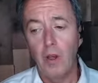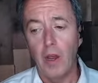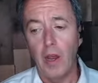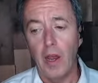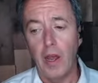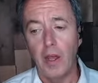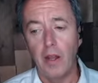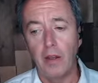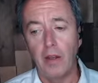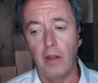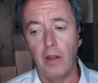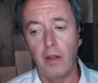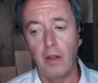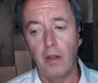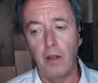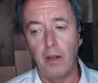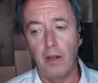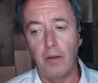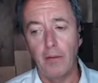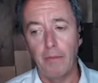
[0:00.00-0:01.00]
and
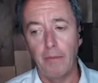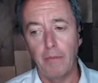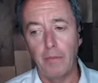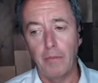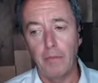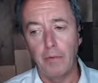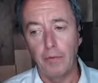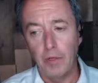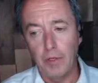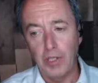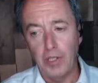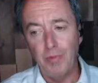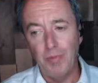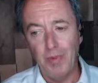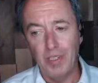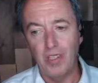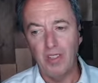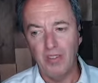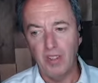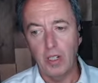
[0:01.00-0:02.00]
very
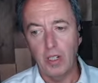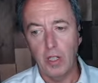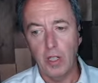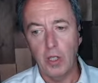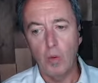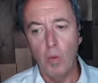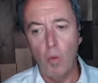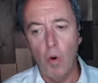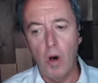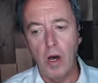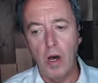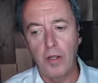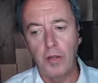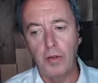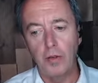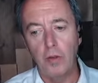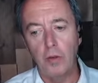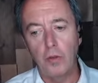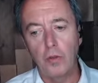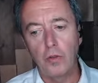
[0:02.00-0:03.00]
specifically
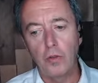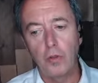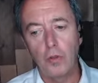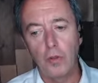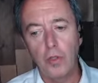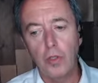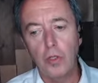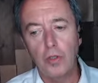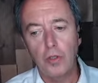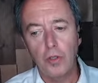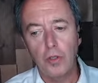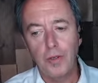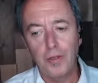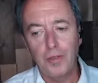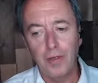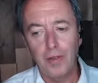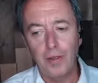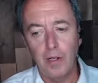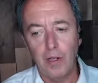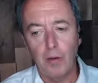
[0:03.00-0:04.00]
one. So you could start
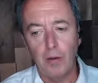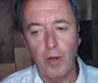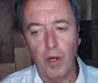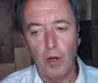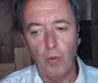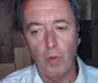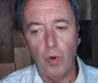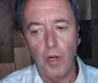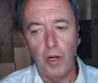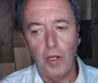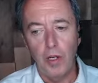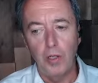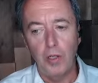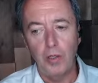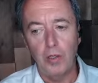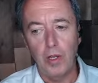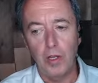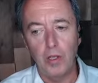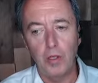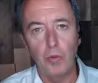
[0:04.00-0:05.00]
to think about what it
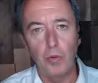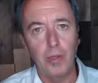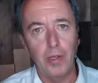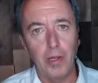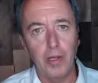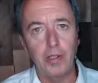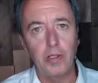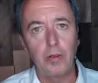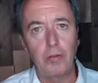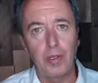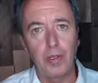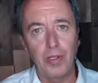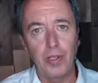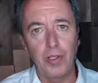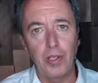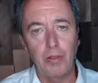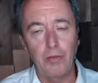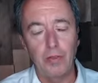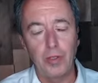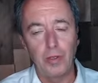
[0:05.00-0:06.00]
is that you would like to
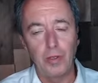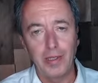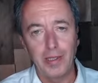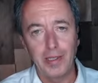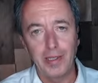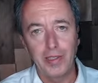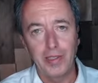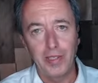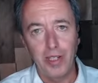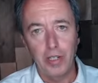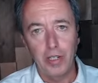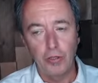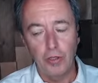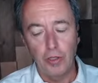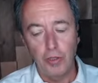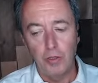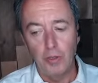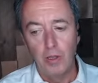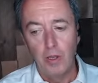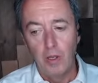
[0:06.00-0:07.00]
receive during this
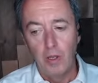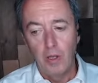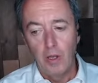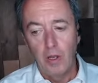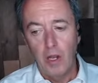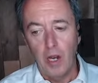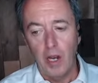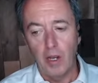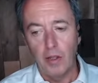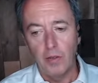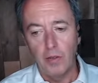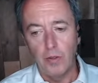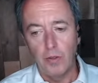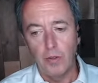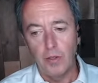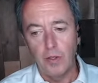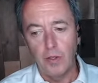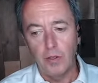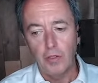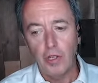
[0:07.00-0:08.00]
session. And
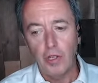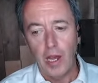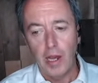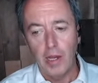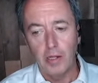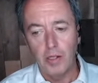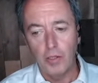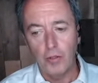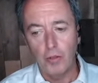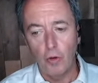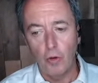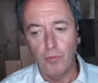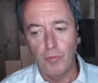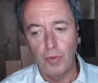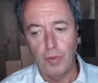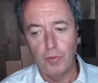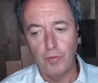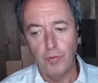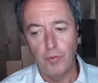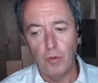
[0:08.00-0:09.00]
the chat is
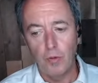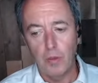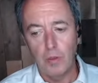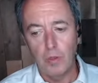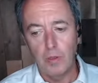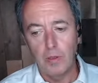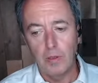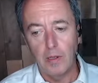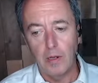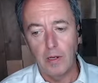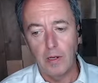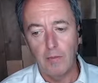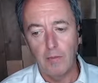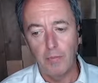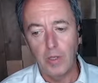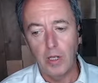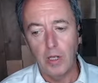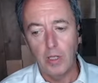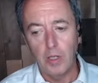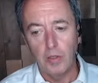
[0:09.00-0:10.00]
open for
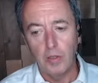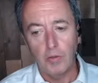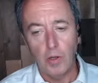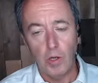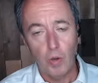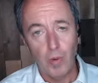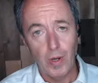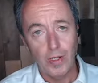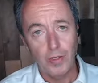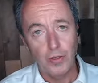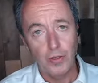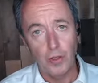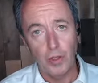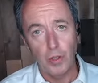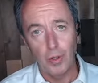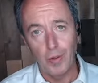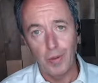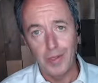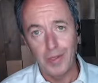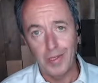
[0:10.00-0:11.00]
healing requests. You
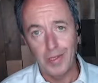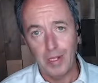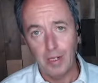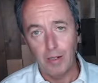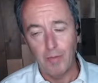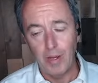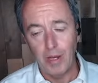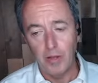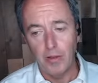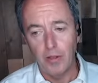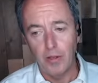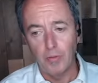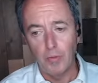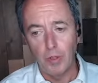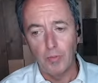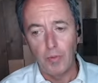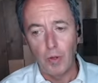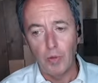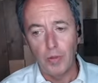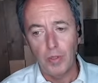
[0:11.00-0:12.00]
could always email them
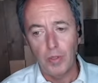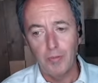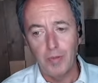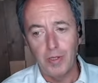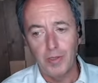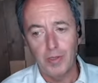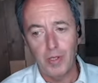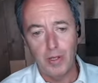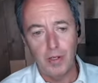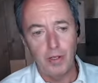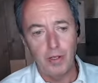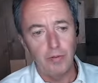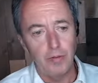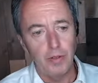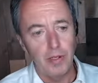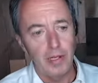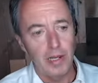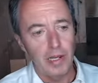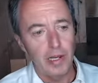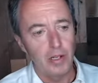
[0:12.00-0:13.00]
or post them inside of
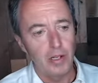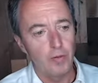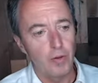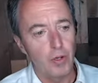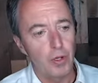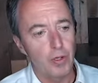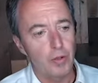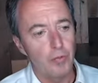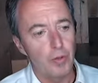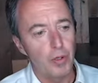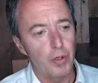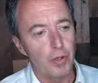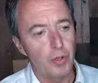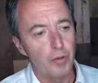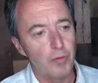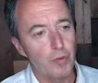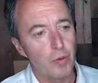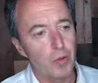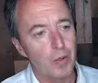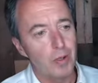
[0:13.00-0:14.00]
any of our community
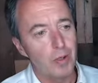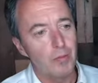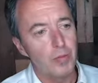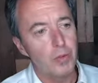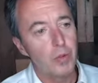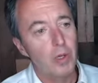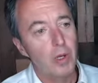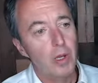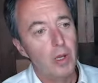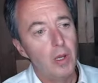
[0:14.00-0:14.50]
forums.